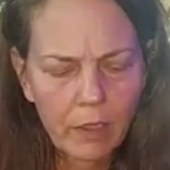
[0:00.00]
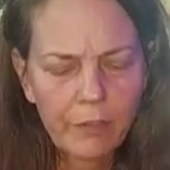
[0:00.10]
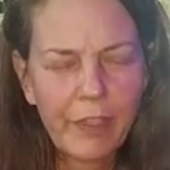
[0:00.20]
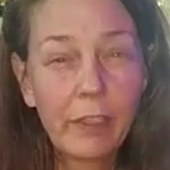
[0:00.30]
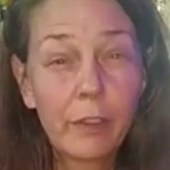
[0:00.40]
The
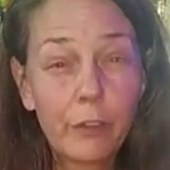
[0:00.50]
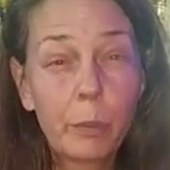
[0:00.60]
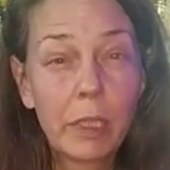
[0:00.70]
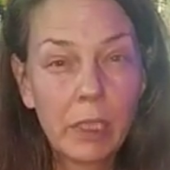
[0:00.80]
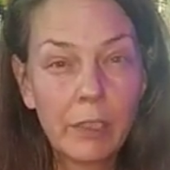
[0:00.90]
veil's
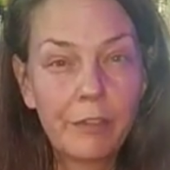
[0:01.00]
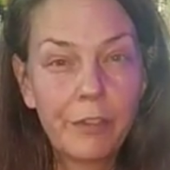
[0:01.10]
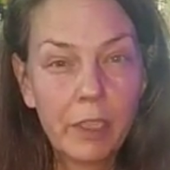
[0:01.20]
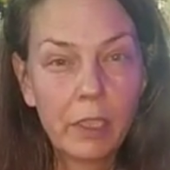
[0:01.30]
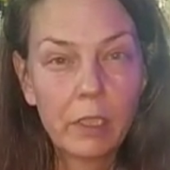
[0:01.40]
been
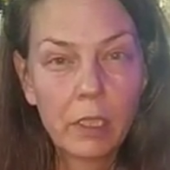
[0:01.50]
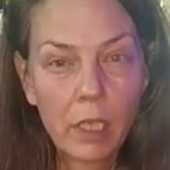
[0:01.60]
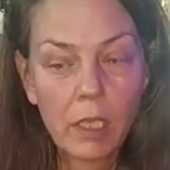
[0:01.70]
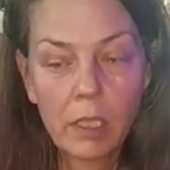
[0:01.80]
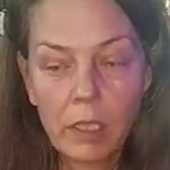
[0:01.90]
lifted,
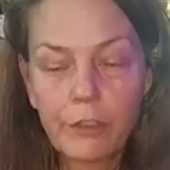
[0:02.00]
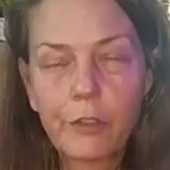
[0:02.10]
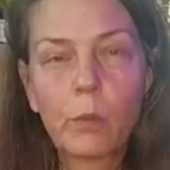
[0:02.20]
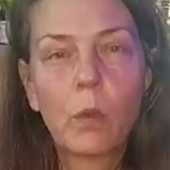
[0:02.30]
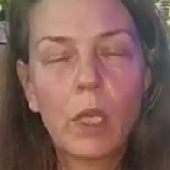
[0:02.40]
and it's
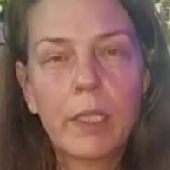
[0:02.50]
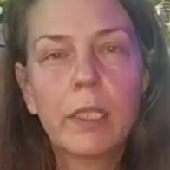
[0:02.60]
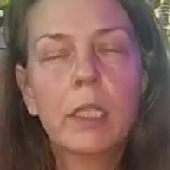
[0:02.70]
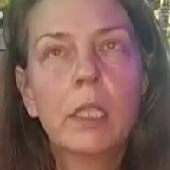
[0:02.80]
100%